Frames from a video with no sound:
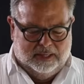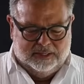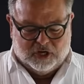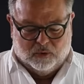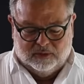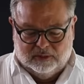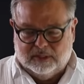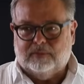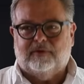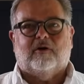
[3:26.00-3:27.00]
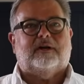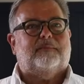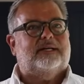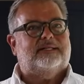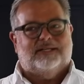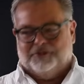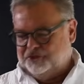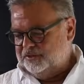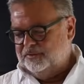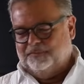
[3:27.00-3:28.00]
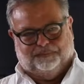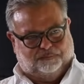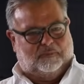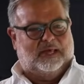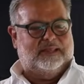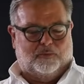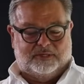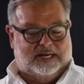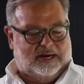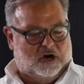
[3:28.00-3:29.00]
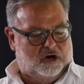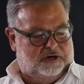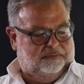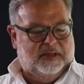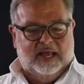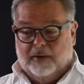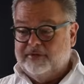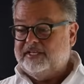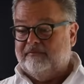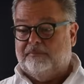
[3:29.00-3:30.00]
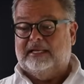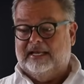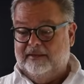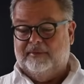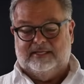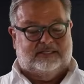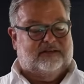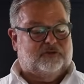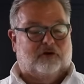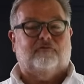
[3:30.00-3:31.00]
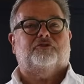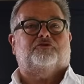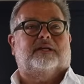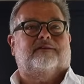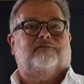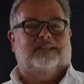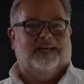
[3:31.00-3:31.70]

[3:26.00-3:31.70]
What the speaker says: So look, we've already made a dish, and that was not hard. And we still have plenty of beans left over to try different